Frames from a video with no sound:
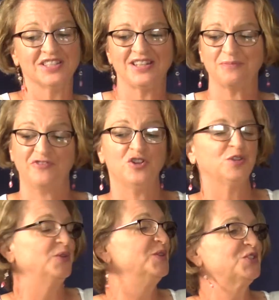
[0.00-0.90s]
step
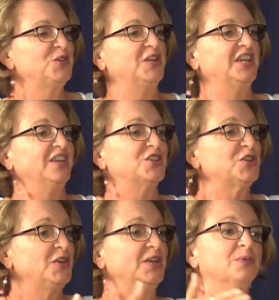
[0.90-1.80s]
further is turning
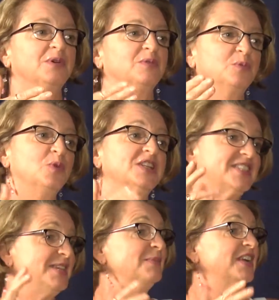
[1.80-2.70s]
what
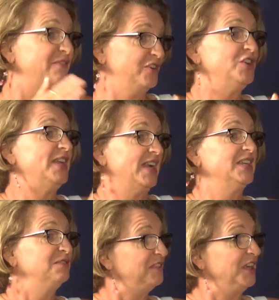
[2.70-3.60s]
seemed like a very
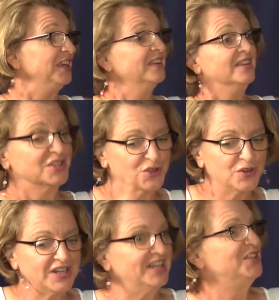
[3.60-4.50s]
negative thing,
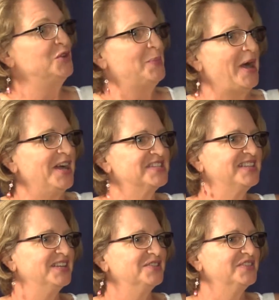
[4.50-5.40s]
turning it into a
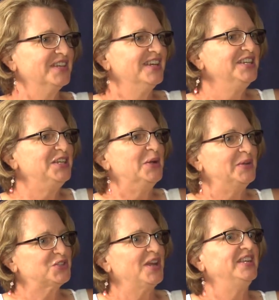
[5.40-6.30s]
positive, you know,
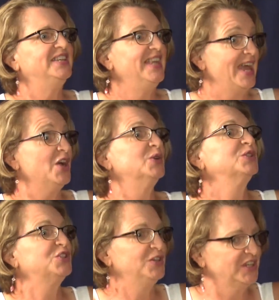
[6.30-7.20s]
and
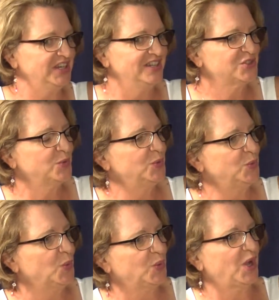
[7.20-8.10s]
turning it
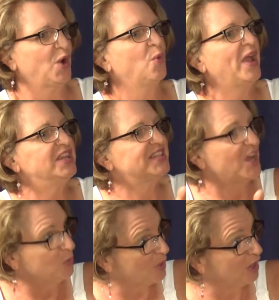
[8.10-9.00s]
into a way to
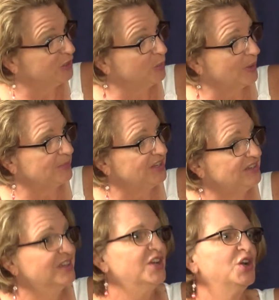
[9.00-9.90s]
help other women
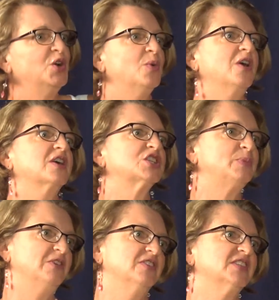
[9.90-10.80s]
who are
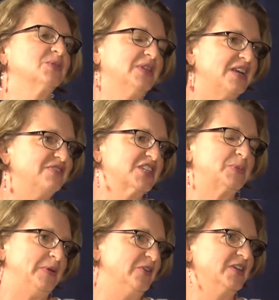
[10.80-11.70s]
experiencing what I've
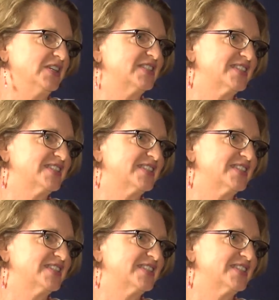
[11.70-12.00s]
experienced.